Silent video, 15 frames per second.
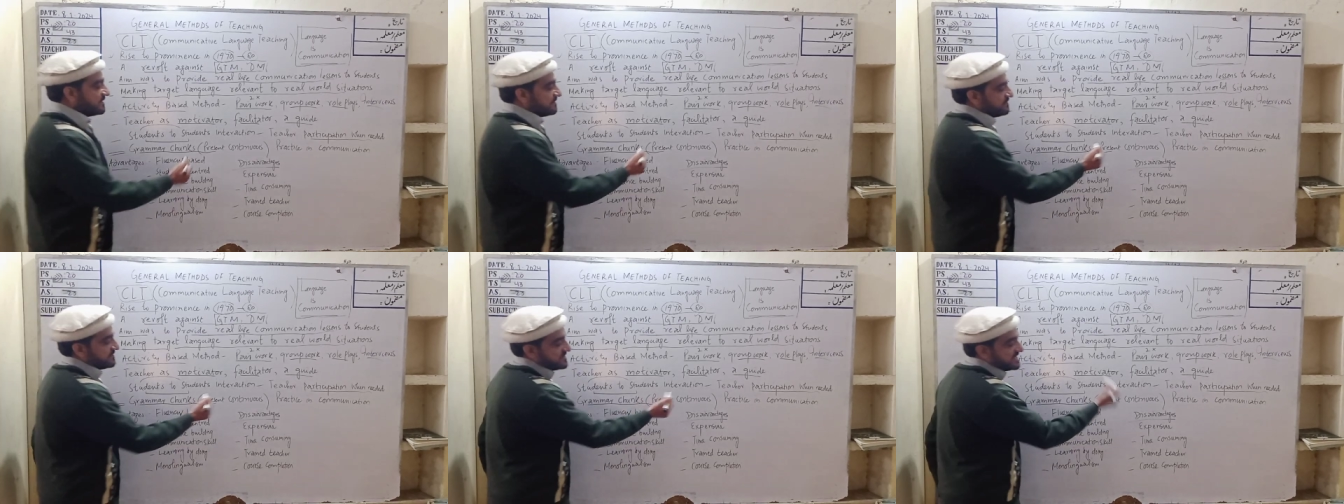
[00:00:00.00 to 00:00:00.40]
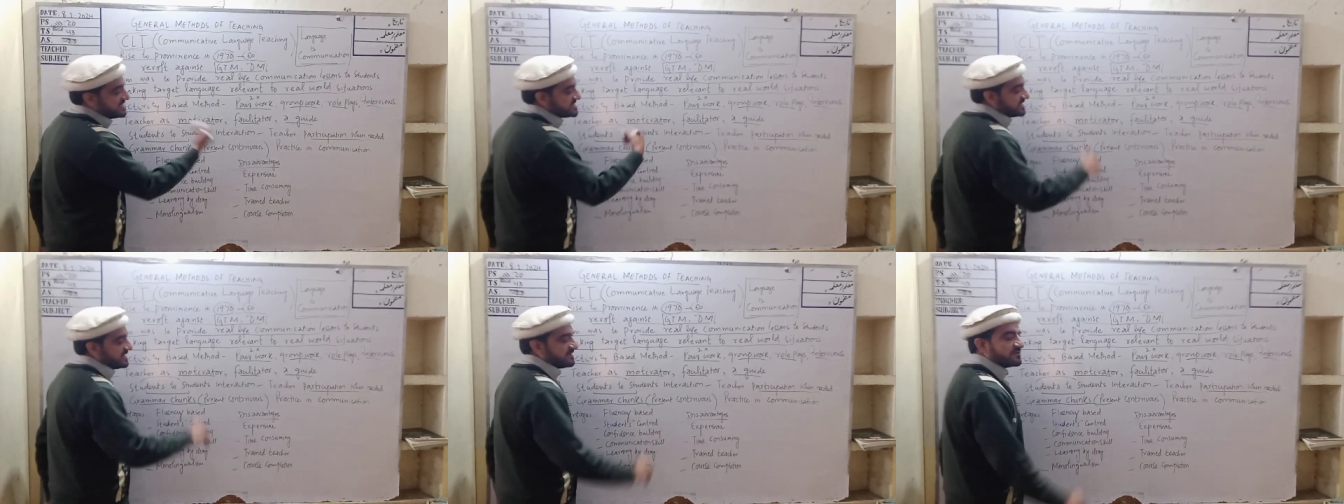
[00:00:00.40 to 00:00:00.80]

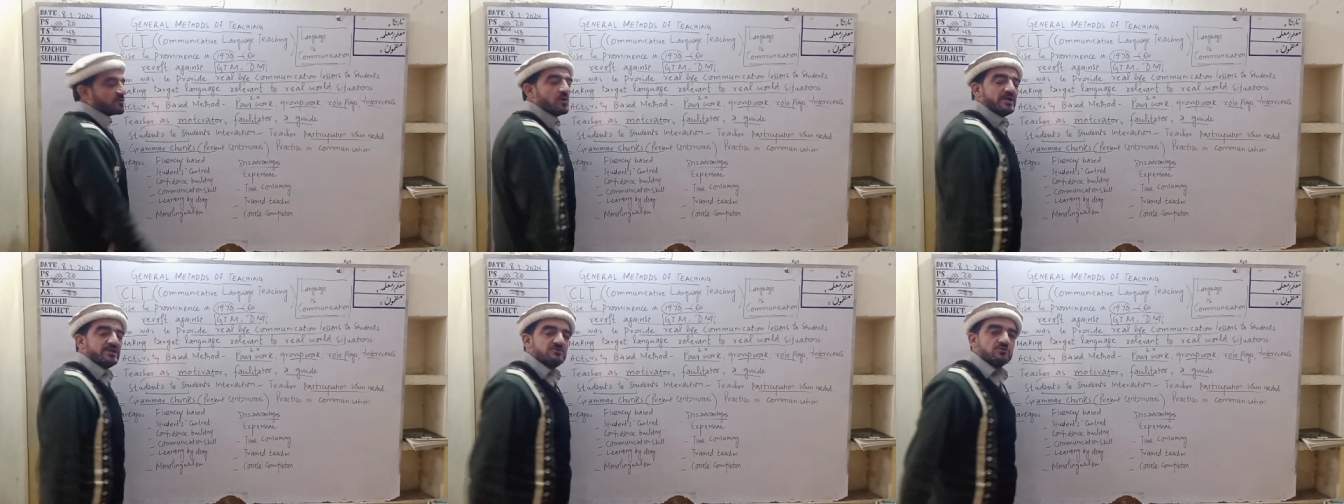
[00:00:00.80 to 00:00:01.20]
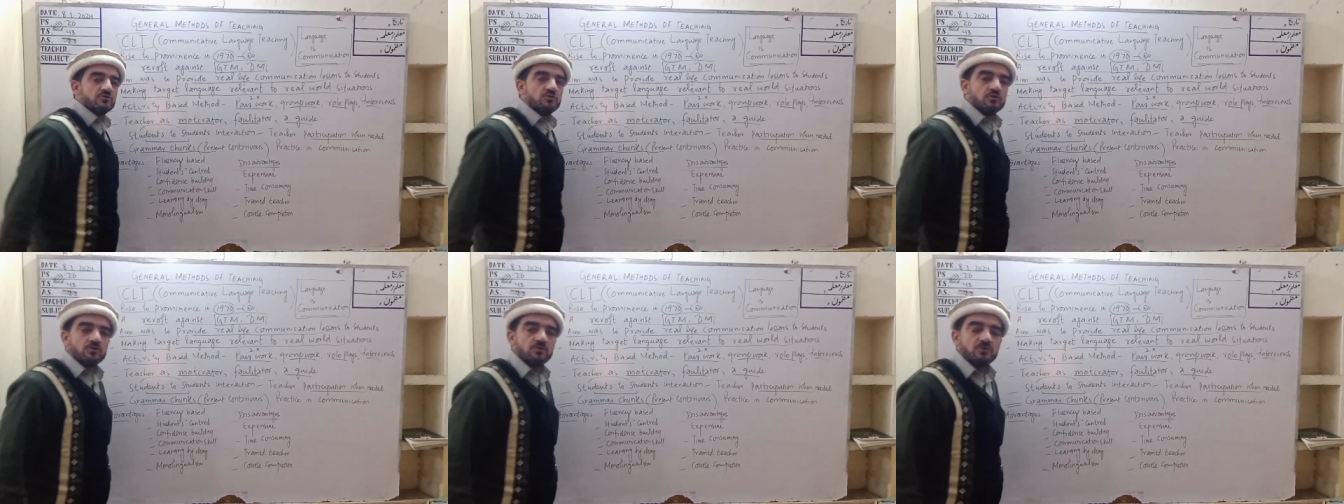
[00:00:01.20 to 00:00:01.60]
teacher is going
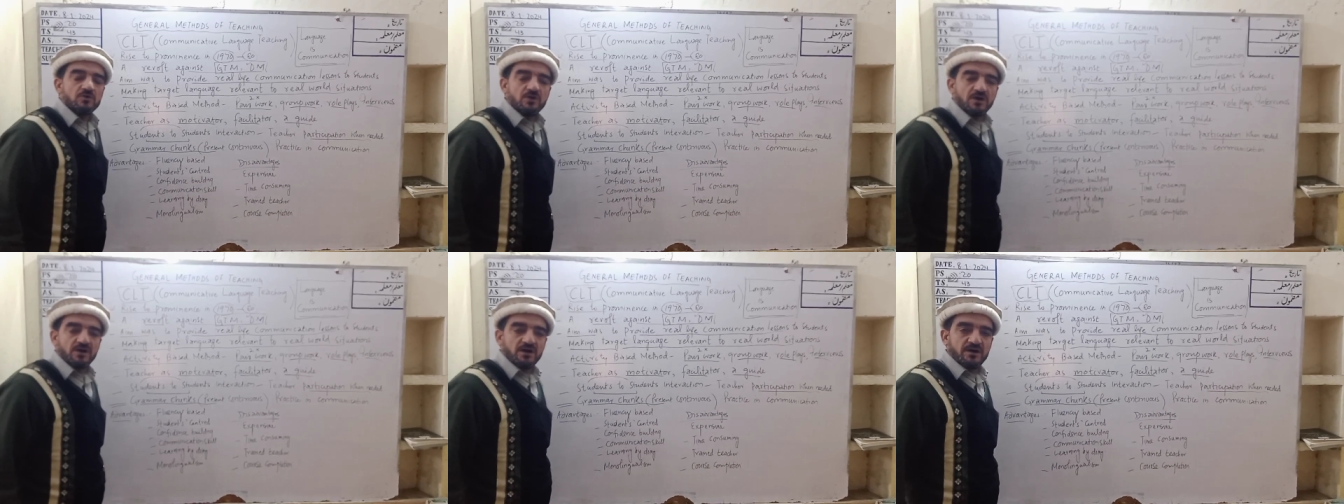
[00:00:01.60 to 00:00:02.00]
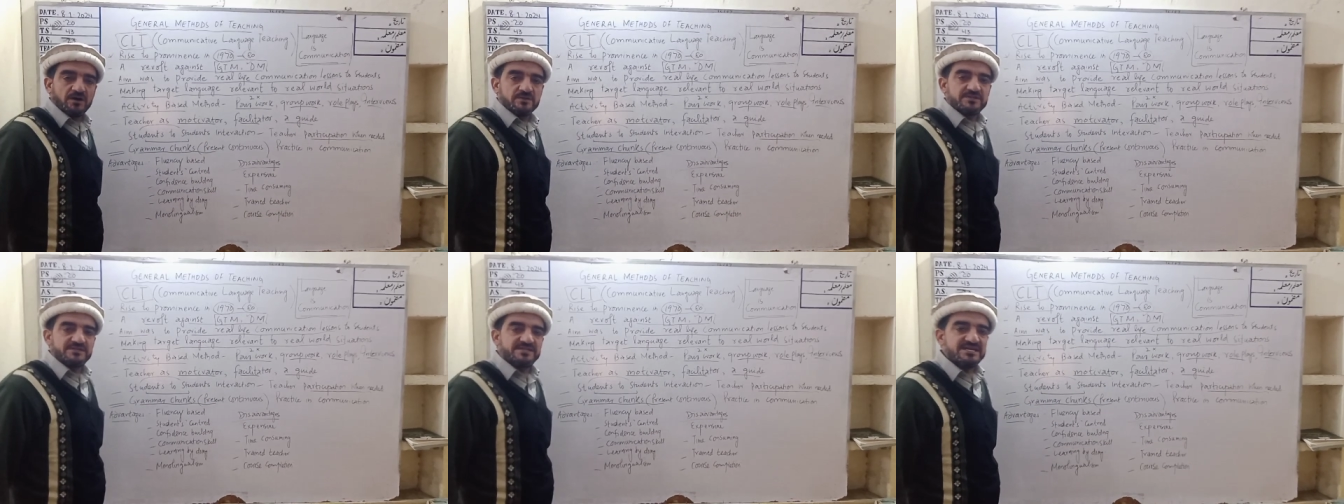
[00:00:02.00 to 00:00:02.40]

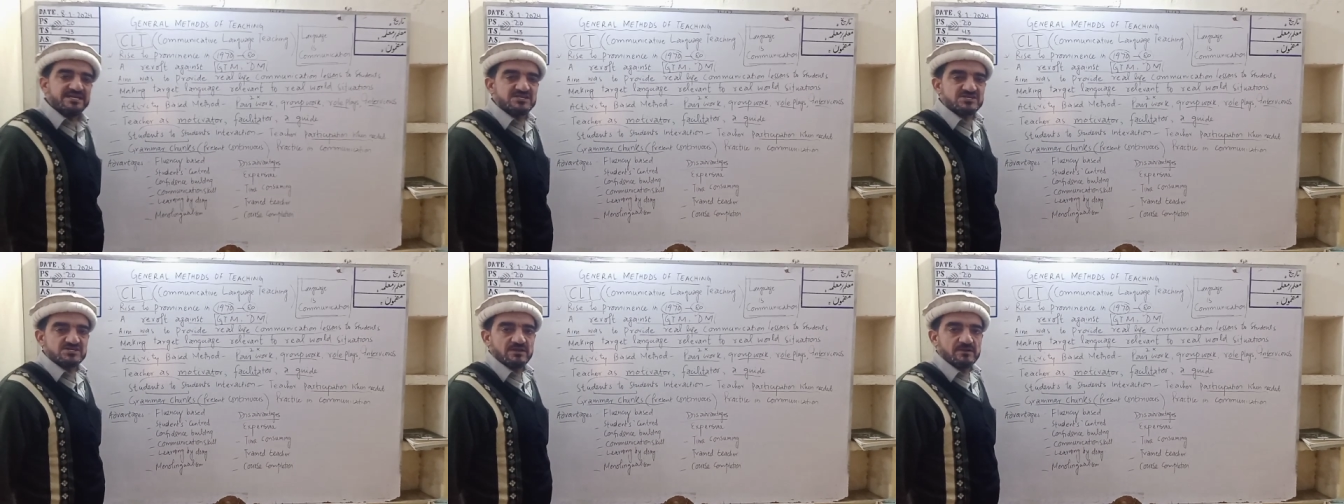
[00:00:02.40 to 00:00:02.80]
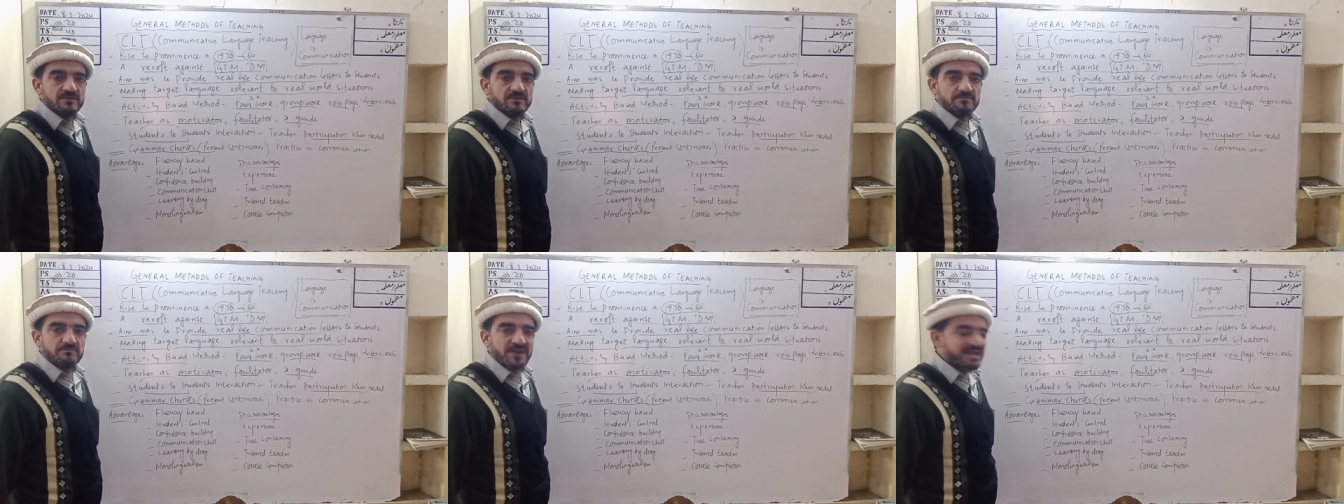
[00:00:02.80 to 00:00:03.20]
to teach
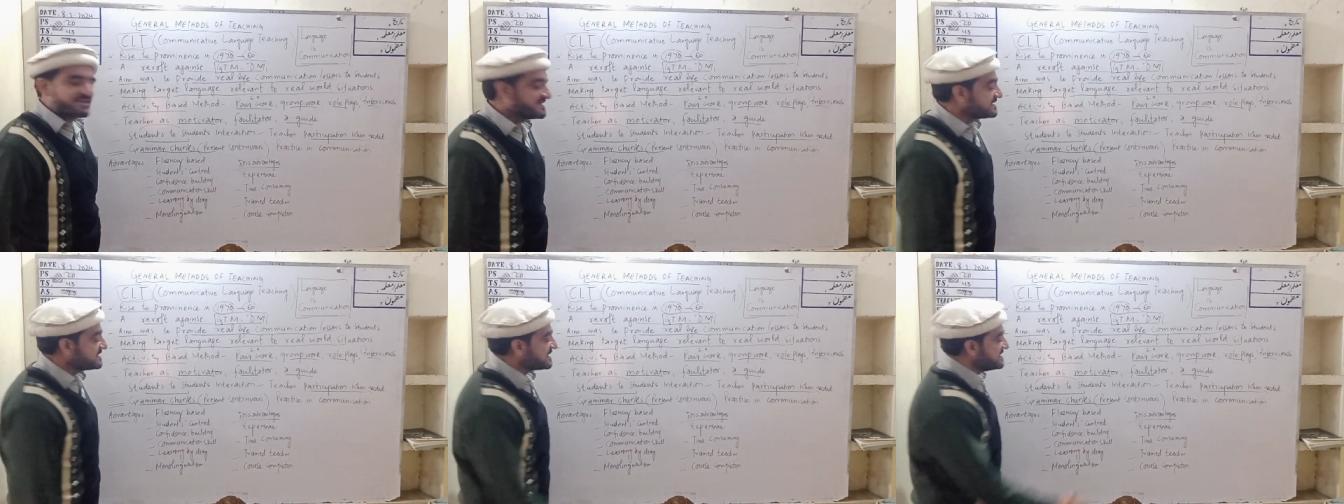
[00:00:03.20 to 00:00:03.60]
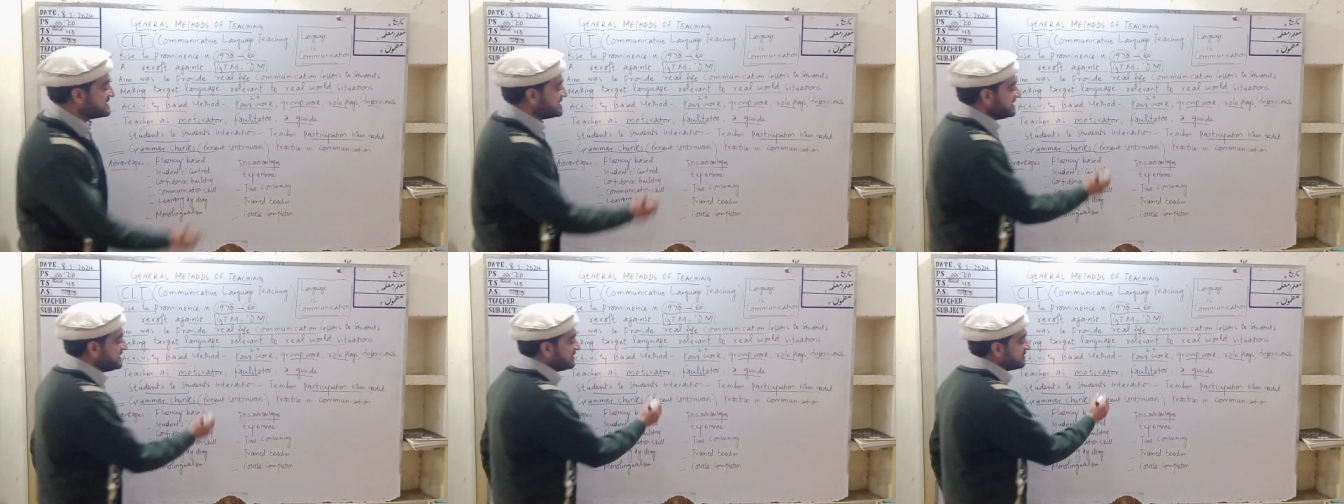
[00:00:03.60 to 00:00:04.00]
present continuous